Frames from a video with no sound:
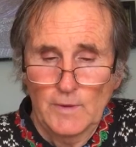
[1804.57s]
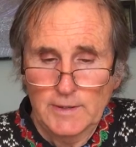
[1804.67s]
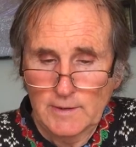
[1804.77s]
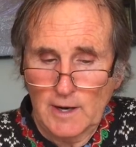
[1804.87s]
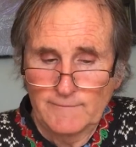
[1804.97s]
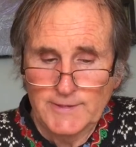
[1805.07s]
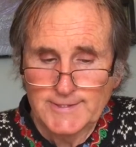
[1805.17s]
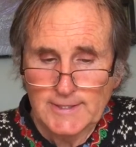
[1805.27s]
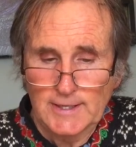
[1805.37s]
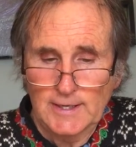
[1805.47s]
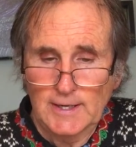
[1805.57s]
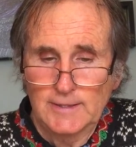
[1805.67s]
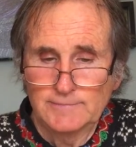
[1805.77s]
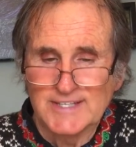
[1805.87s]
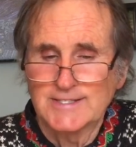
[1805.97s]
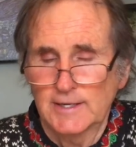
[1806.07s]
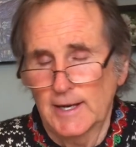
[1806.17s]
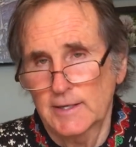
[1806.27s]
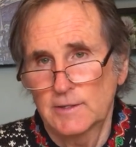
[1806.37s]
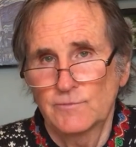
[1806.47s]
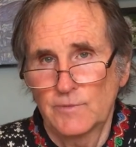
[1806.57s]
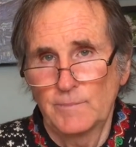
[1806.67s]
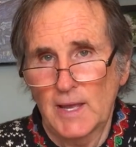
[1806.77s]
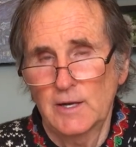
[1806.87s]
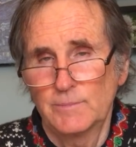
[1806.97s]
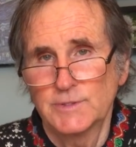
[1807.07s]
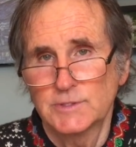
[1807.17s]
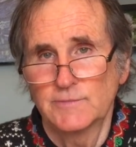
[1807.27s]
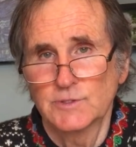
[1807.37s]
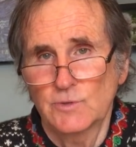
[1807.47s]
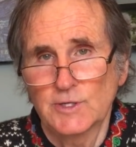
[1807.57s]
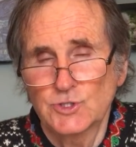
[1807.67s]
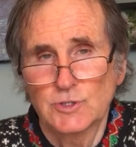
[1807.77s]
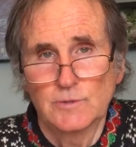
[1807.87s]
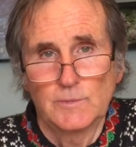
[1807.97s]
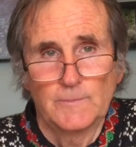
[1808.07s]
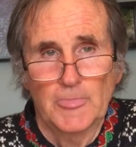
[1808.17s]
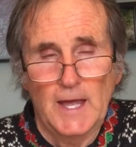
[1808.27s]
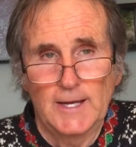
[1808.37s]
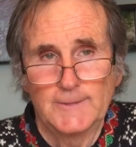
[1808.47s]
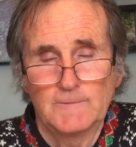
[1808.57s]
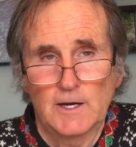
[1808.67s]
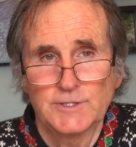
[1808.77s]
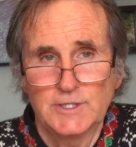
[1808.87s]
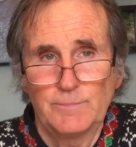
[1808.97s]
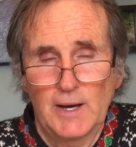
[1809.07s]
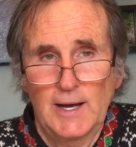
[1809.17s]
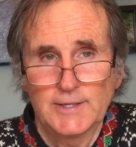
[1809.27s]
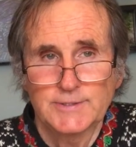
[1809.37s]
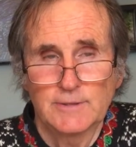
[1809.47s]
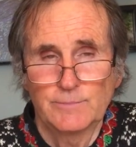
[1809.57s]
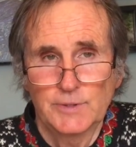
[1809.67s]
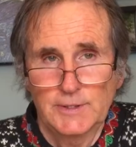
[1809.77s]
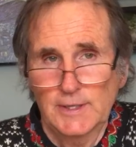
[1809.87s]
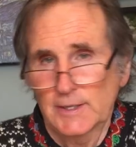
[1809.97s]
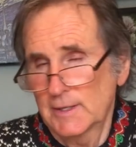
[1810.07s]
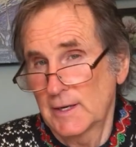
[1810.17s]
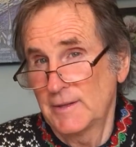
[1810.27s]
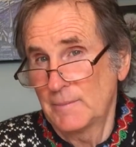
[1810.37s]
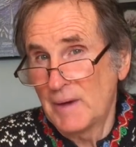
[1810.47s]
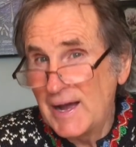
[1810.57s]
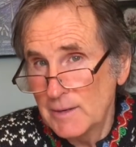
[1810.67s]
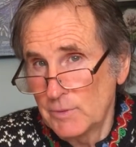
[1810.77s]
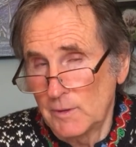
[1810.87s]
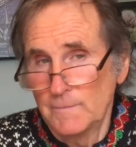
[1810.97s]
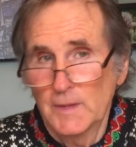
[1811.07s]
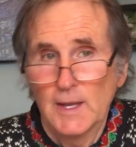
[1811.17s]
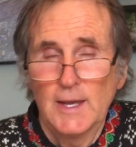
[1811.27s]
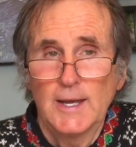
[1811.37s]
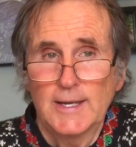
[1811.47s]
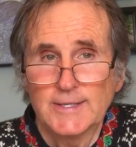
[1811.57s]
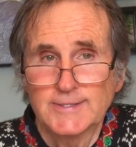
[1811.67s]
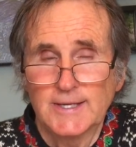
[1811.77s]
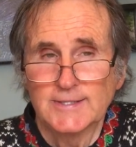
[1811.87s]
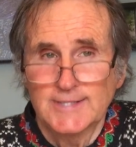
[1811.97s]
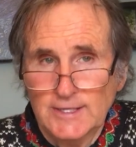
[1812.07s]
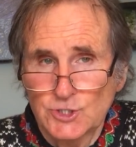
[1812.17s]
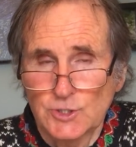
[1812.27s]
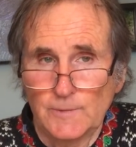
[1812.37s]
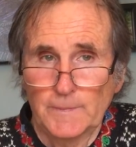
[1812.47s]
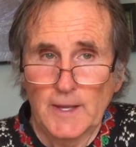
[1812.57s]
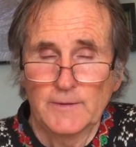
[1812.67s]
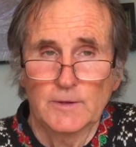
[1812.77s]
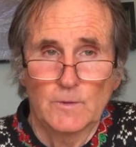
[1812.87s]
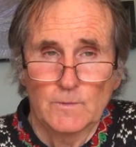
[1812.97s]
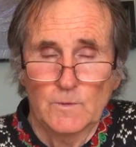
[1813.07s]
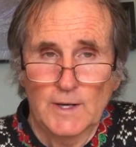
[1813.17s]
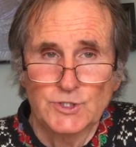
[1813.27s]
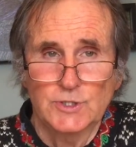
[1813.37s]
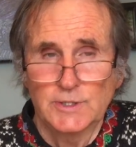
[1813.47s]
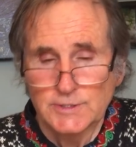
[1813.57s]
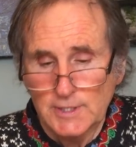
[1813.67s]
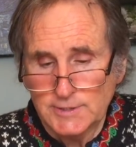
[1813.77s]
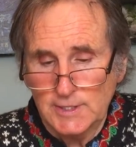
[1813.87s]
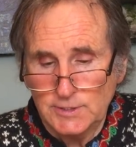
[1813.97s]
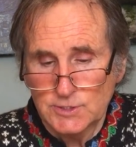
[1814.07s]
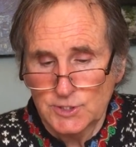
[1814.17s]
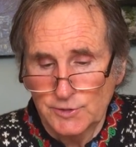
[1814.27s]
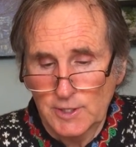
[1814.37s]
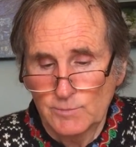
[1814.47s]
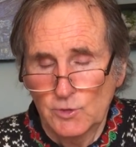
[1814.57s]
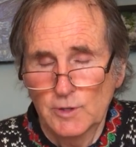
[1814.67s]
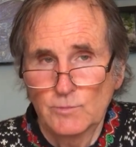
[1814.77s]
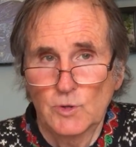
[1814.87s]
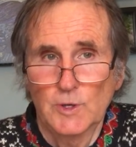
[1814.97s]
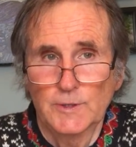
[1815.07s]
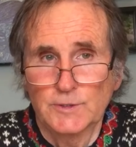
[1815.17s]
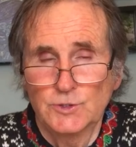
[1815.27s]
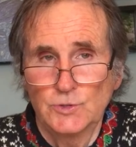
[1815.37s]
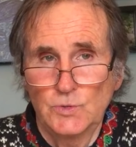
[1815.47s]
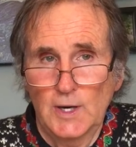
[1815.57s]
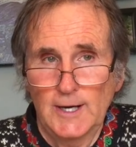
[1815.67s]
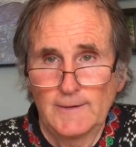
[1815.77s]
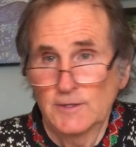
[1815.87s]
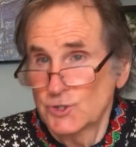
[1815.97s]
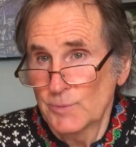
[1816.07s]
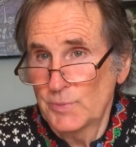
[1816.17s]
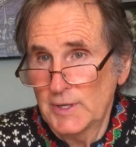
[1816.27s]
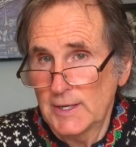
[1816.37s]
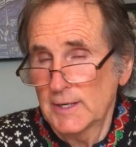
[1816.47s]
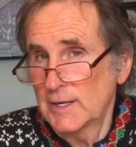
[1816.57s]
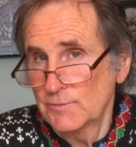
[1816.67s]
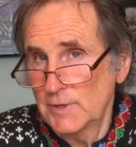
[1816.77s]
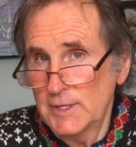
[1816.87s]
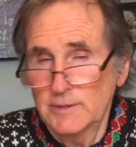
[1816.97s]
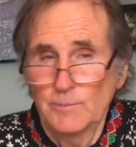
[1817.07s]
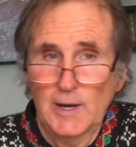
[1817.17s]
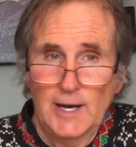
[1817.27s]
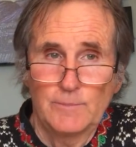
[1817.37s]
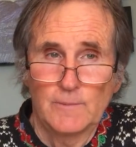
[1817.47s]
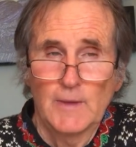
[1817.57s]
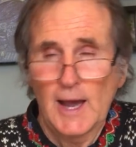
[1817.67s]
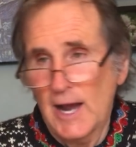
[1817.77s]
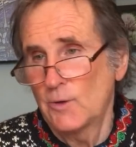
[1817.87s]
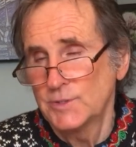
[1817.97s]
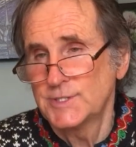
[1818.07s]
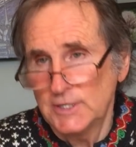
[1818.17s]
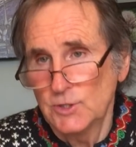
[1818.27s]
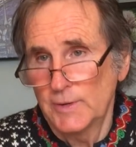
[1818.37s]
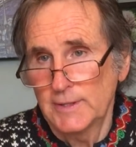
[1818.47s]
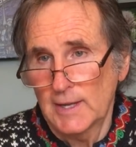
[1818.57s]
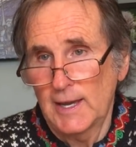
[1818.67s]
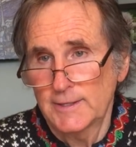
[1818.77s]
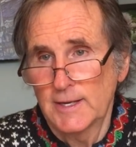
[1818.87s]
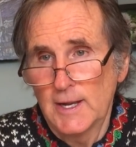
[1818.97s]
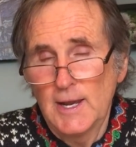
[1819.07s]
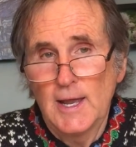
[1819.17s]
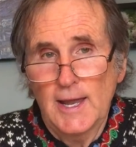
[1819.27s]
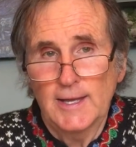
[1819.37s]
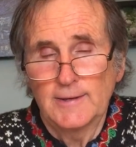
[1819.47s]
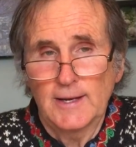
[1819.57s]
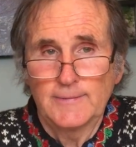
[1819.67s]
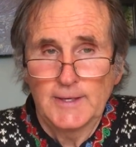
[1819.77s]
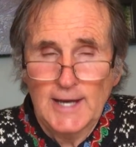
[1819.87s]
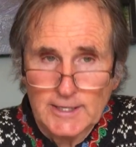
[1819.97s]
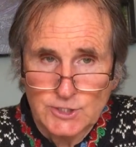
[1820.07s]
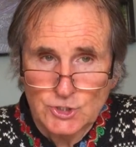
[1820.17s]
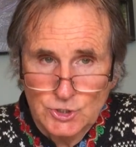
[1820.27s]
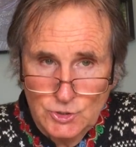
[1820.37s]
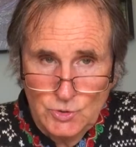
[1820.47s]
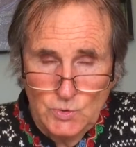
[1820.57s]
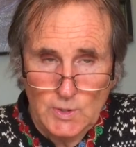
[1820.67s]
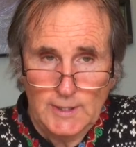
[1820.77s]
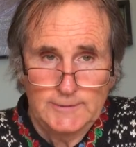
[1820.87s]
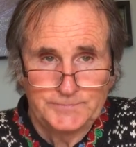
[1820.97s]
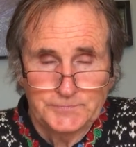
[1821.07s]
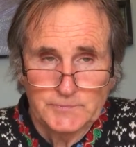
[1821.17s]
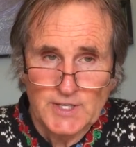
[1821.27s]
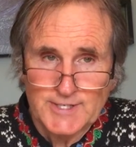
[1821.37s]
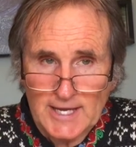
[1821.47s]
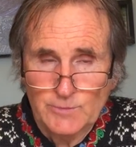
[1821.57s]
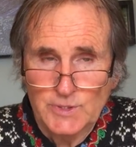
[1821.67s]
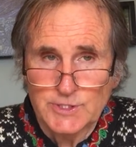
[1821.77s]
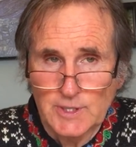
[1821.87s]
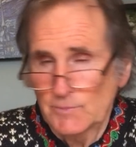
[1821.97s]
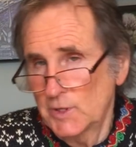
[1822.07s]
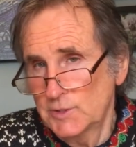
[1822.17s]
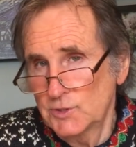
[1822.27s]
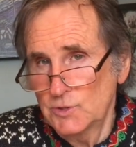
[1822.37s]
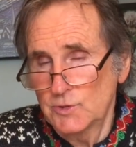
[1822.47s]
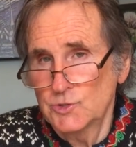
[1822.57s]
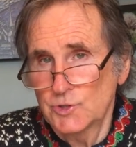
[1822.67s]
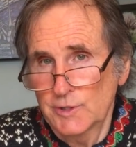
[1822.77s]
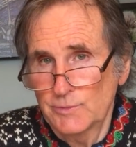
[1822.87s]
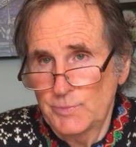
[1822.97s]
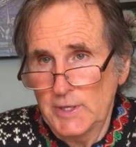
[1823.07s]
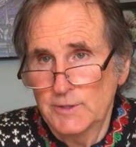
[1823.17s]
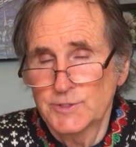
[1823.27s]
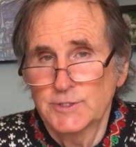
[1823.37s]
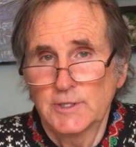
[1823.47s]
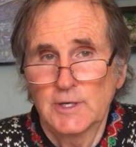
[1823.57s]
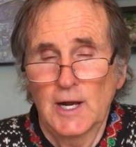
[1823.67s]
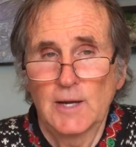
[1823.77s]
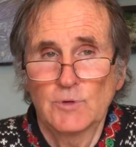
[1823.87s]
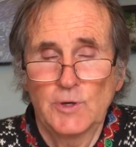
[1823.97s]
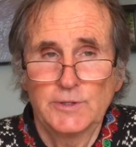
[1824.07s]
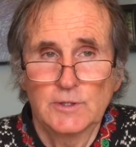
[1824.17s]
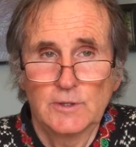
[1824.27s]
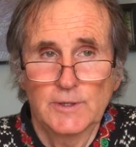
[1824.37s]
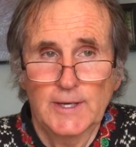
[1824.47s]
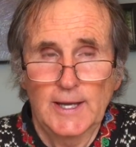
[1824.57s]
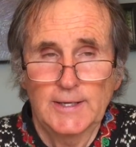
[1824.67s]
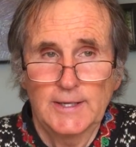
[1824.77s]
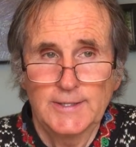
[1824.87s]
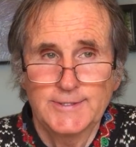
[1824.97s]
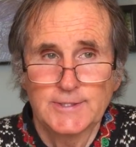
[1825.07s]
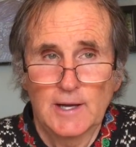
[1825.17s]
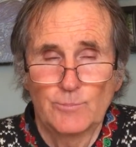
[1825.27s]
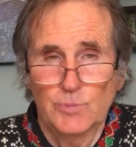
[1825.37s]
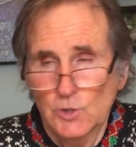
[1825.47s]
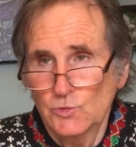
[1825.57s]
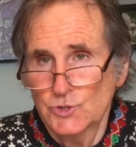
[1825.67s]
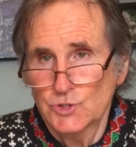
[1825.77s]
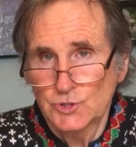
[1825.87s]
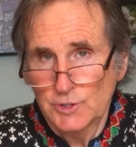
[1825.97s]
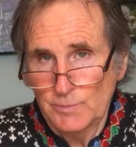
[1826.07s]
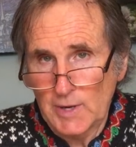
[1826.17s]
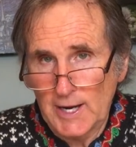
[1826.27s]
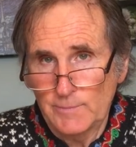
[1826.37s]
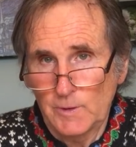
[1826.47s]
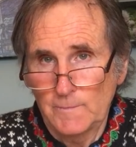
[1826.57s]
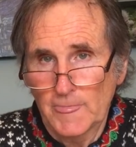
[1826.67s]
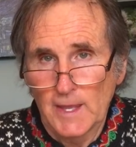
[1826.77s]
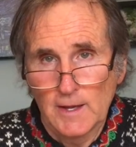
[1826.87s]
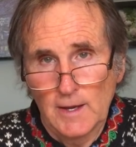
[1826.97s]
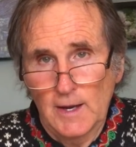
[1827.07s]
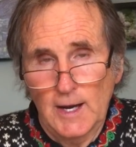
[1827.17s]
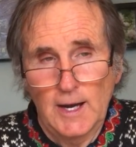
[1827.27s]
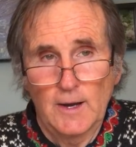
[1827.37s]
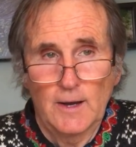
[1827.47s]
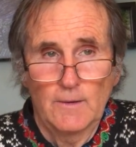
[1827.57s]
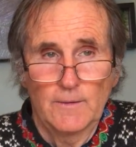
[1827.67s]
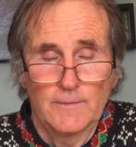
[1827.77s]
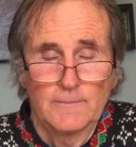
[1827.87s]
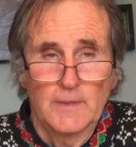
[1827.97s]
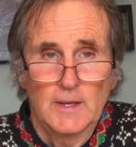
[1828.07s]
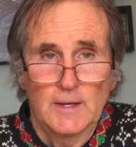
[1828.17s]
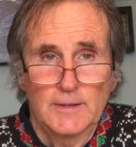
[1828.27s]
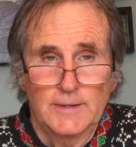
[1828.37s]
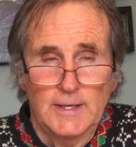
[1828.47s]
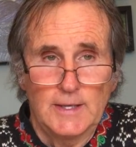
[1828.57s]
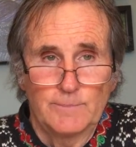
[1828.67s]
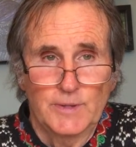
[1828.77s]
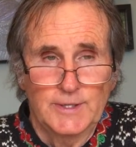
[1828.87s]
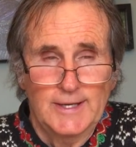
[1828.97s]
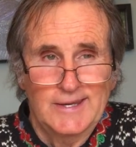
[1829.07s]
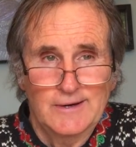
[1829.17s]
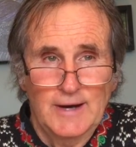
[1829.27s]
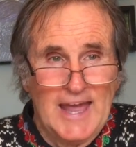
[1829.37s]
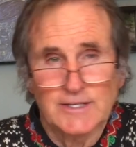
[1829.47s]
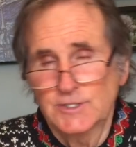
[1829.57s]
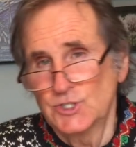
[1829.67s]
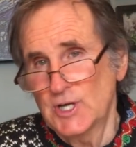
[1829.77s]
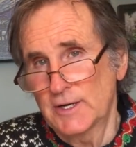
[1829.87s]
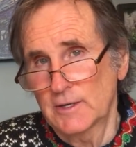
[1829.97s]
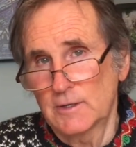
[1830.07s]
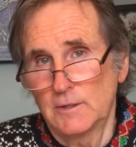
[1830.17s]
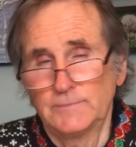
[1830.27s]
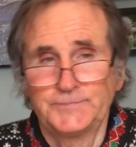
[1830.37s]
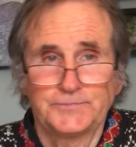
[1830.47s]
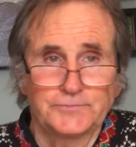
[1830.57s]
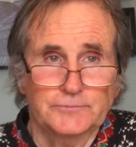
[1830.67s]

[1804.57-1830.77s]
when obviously disconnected from elements of his questionable Nazi past, and particularly the Bible, is essential. Now the question is, as he's turning more and more to interpreting and reading the Bible, how is he doing that? And in the next two segments I'm going to do on Jordan Peterson, I'm going to look at his approach to the Bible, the particular exegetical